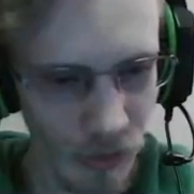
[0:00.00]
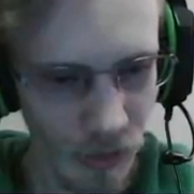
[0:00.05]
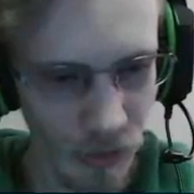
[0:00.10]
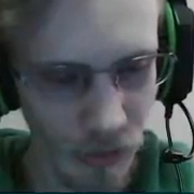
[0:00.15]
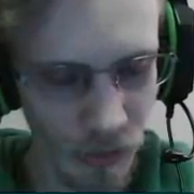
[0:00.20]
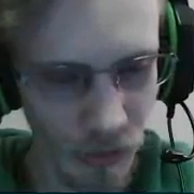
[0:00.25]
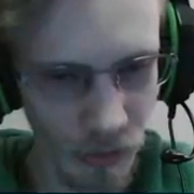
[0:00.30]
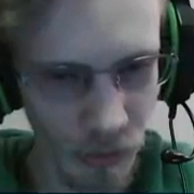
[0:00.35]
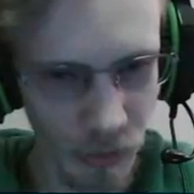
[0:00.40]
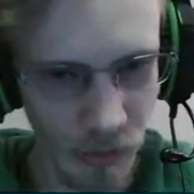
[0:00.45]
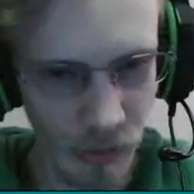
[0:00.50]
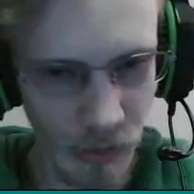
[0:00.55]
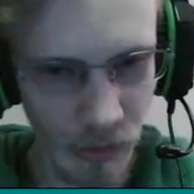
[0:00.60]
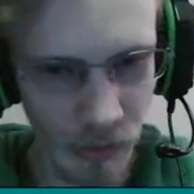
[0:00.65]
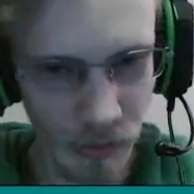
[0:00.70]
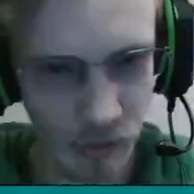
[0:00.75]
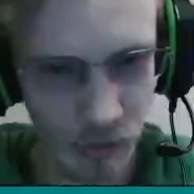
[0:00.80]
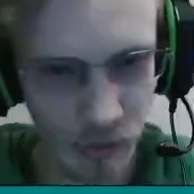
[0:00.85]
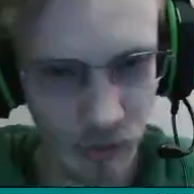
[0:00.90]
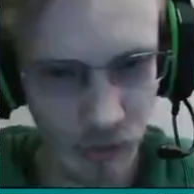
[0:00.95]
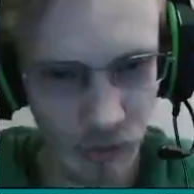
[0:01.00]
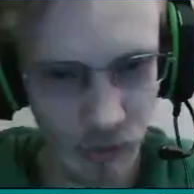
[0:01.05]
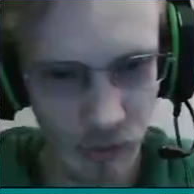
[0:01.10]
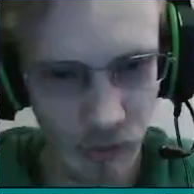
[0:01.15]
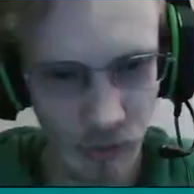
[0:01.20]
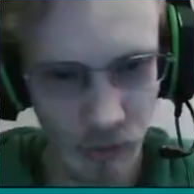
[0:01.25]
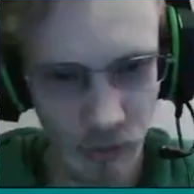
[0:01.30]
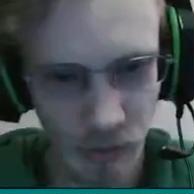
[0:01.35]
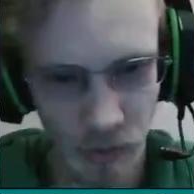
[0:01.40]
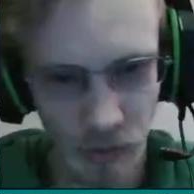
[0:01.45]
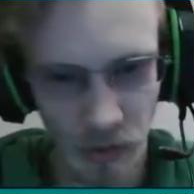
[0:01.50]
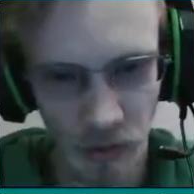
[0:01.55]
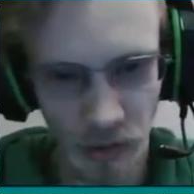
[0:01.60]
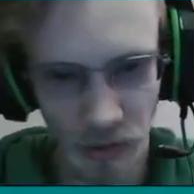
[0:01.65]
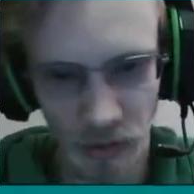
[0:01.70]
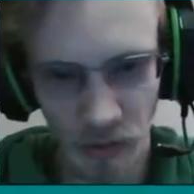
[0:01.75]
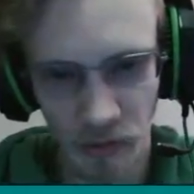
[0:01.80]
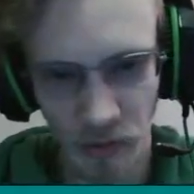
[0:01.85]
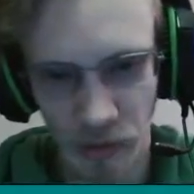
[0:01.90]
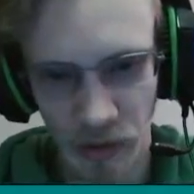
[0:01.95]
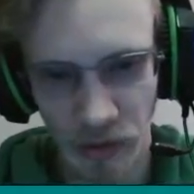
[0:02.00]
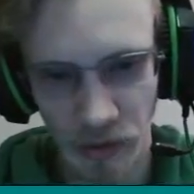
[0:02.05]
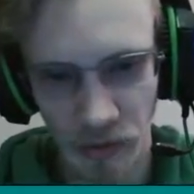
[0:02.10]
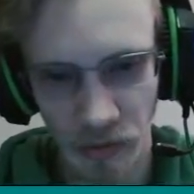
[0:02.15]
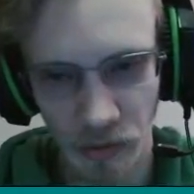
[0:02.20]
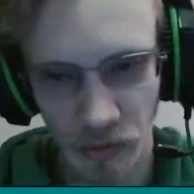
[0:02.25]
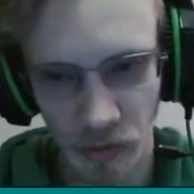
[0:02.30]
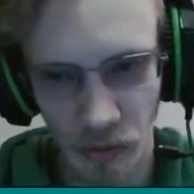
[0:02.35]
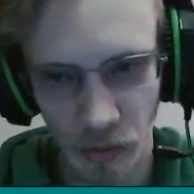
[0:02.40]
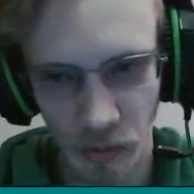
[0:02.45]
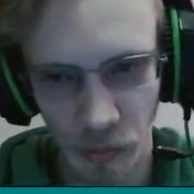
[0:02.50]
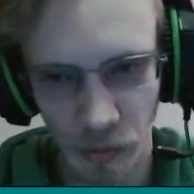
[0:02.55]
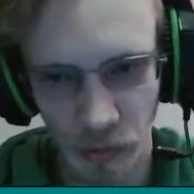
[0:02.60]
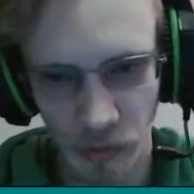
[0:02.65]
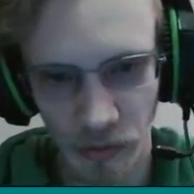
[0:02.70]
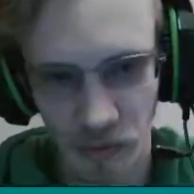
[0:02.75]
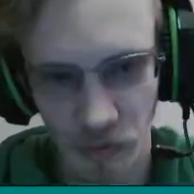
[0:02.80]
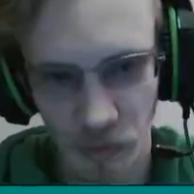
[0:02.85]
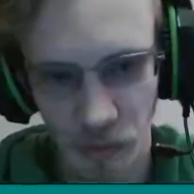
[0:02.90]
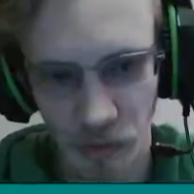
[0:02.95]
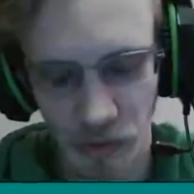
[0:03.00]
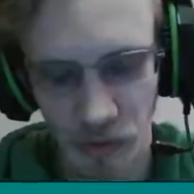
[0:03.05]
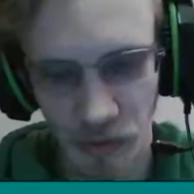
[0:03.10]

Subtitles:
So it's black. Oh yeah, these are my storyboards,